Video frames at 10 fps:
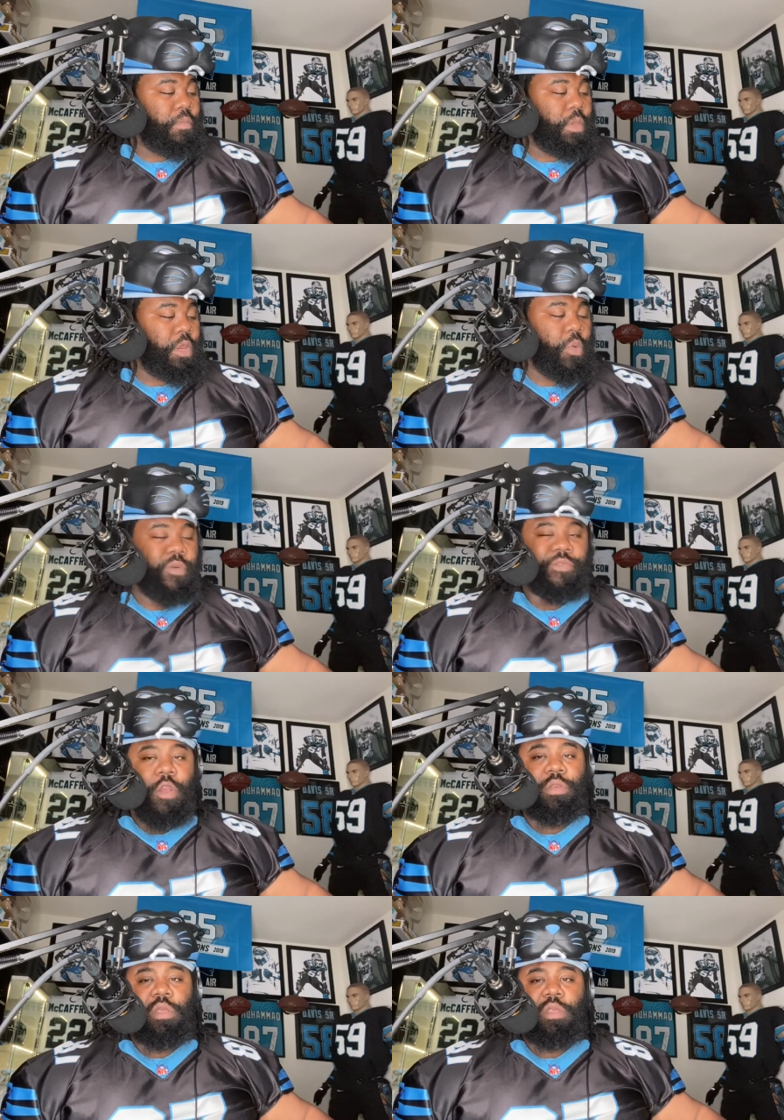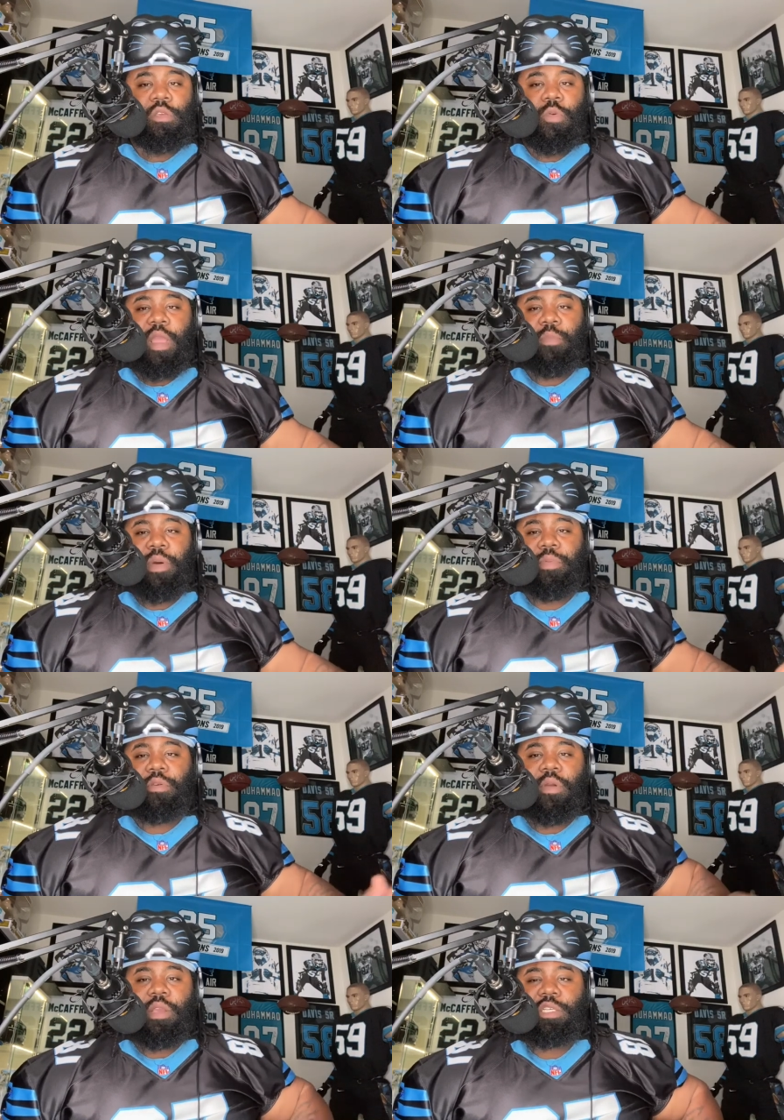You know, reverses and screen, bubble
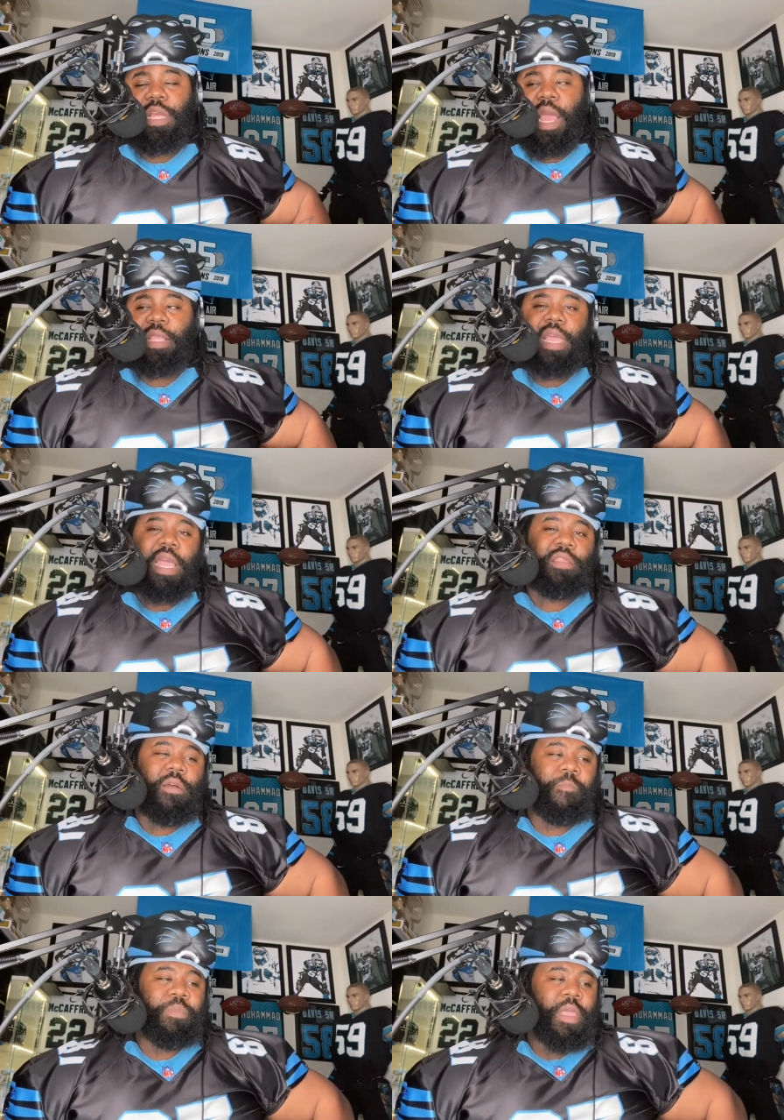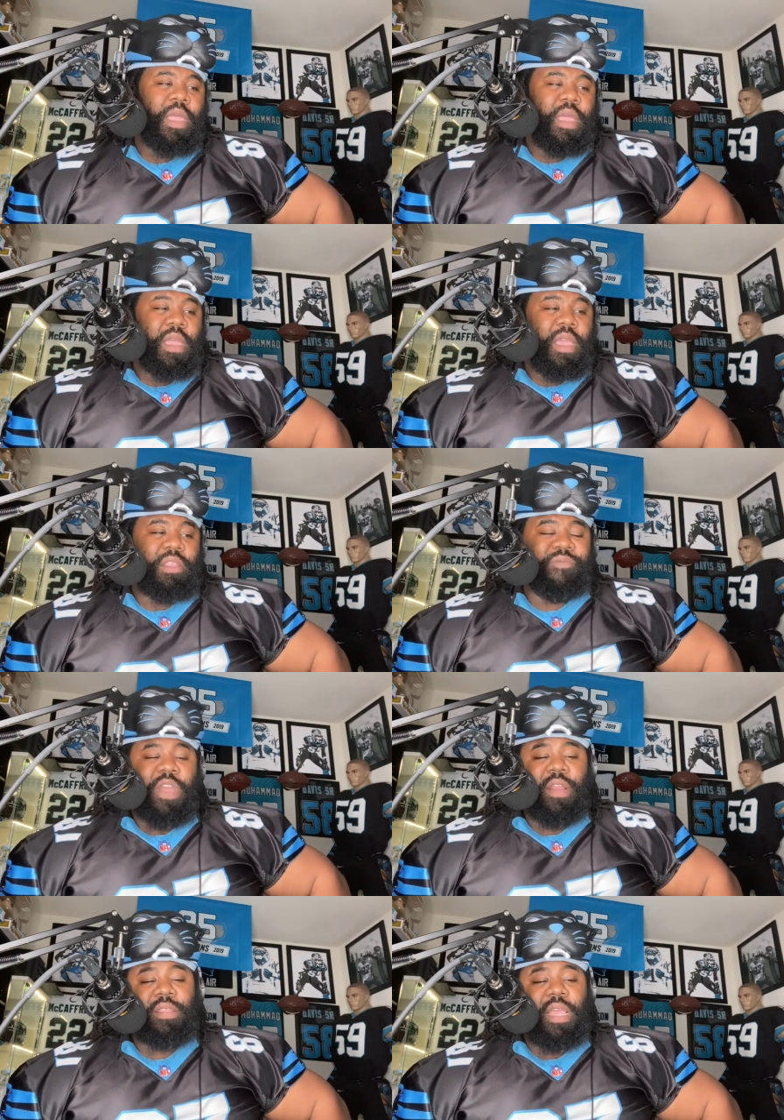screen, shit like that. So, is it
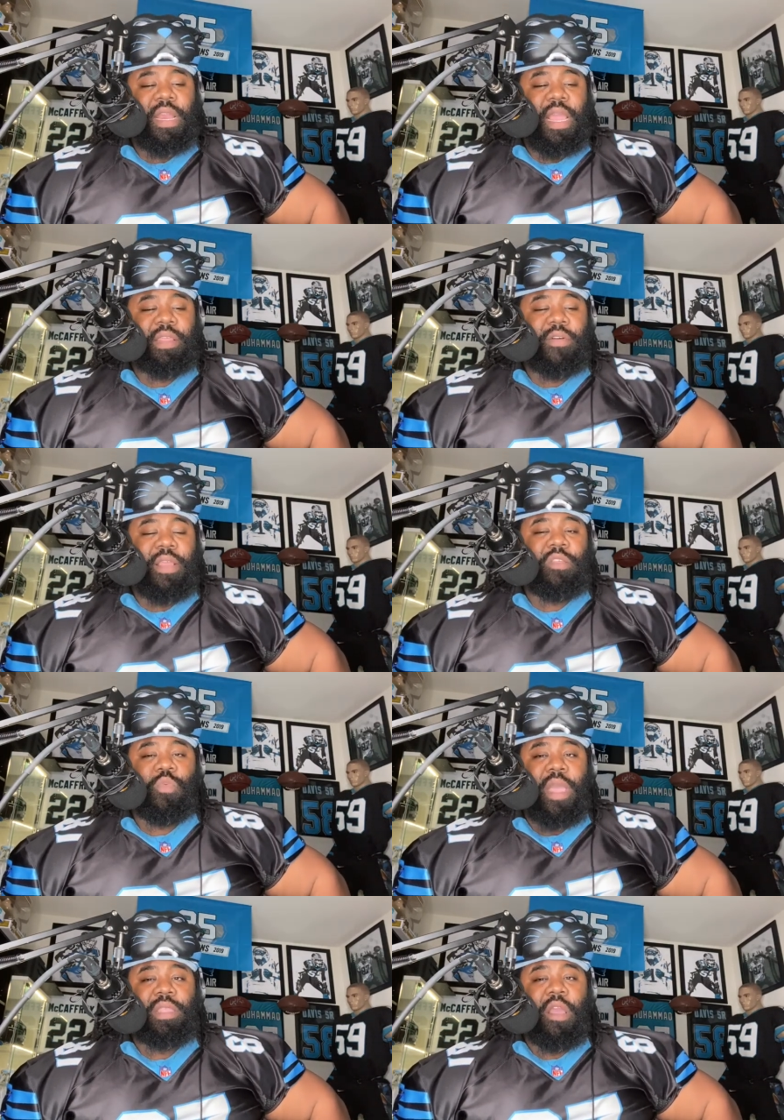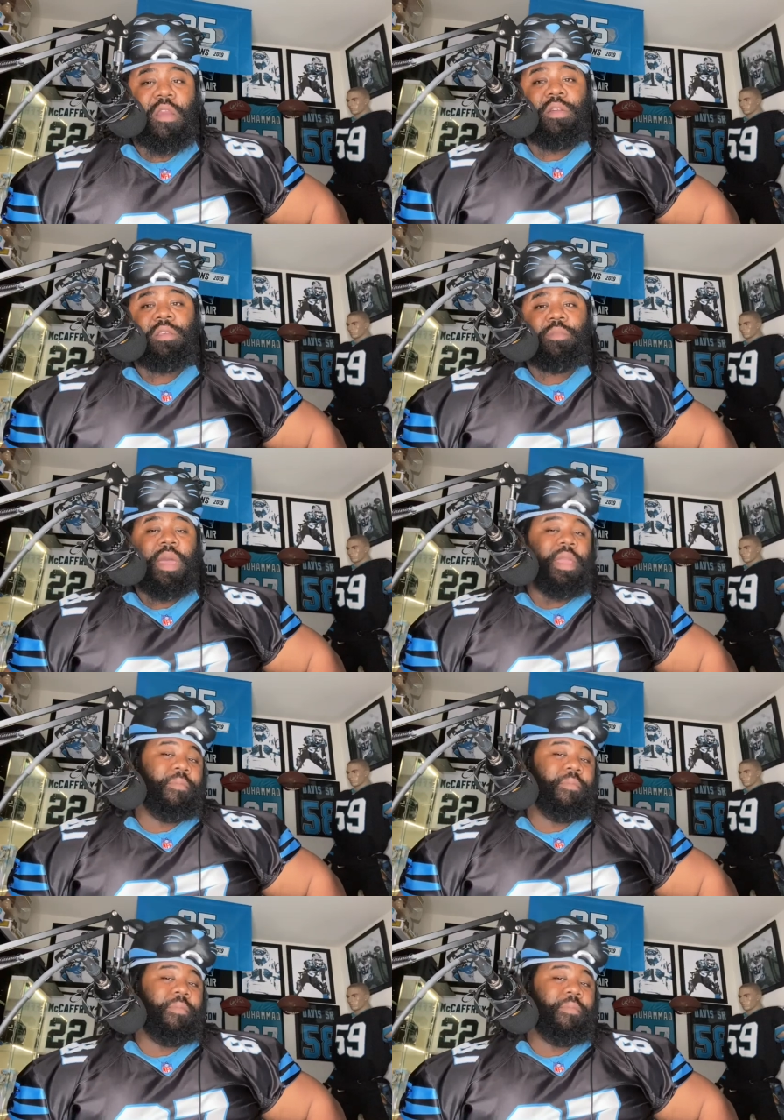fair to say that he's gonna have to wait to earn his money?